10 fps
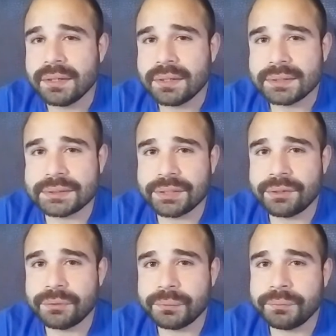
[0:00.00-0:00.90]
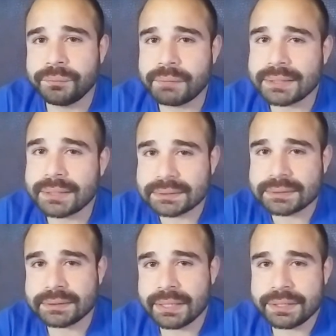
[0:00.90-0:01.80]
so that's
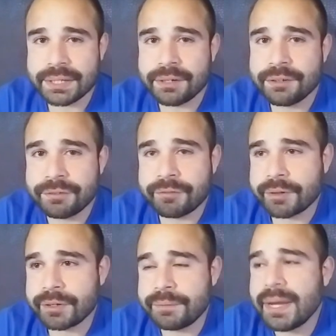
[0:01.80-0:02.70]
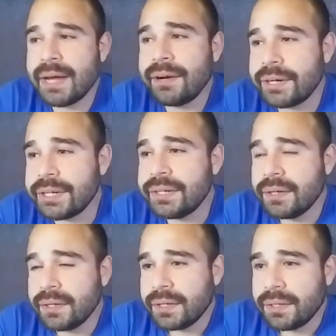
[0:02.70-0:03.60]
indicative of a good battery
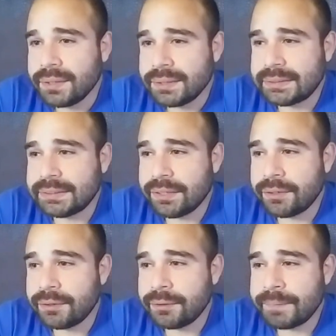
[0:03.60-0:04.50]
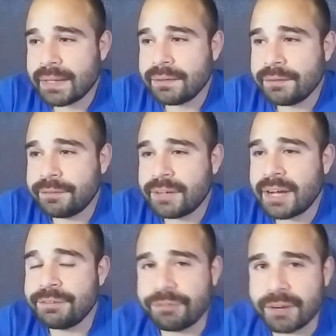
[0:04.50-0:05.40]
so i
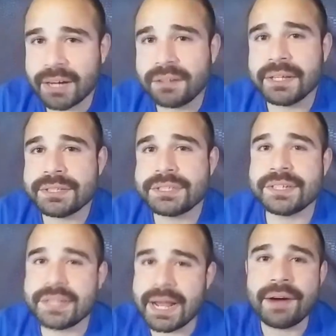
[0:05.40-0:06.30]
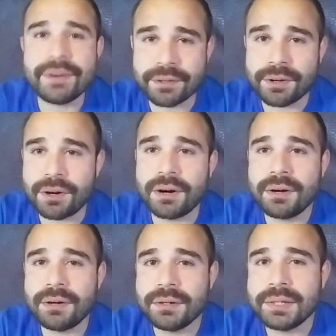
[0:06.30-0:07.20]
finally took it out of the
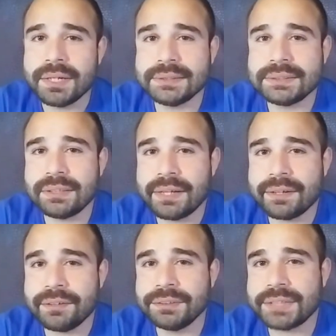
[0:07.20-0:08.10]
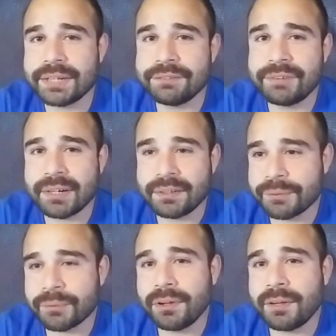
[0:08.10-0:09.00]
car and so i so i could finally
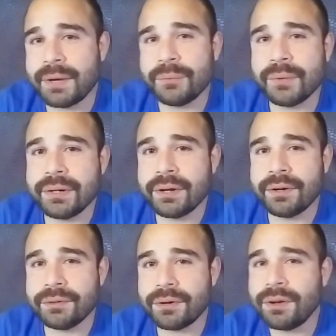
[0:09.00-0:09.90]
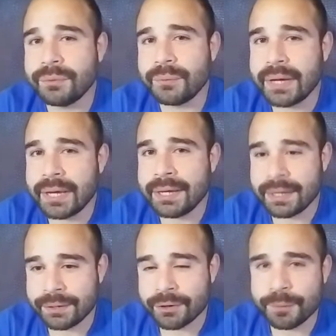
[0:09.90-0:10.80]
roll up my window all the way
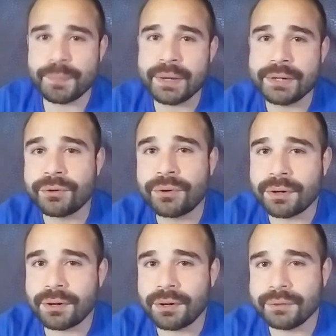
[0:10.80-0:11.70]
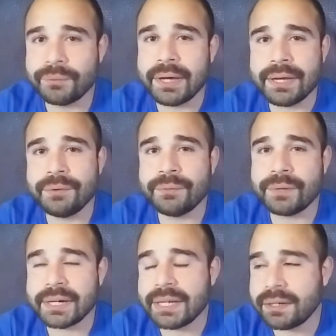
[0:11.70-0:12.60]
and open my door all the way when
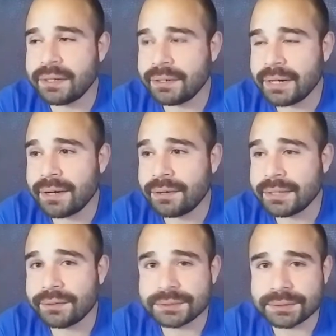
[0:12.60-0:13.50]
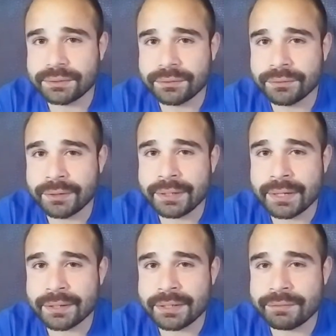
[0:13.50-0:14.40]
i get in and out that was so annoying i
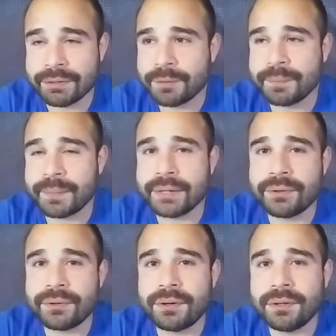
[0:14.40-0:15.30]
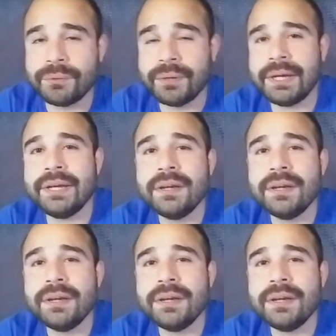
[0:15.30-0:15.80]
couldn't even open my door all the way